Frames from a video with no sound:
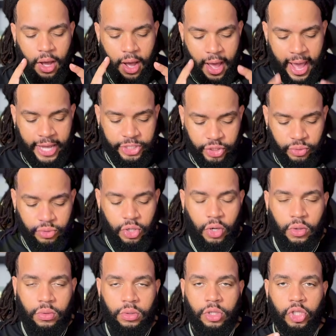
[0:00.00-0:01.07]
as you
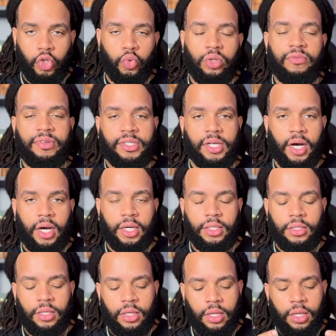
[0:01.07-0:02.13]
know, Louis Vuitton,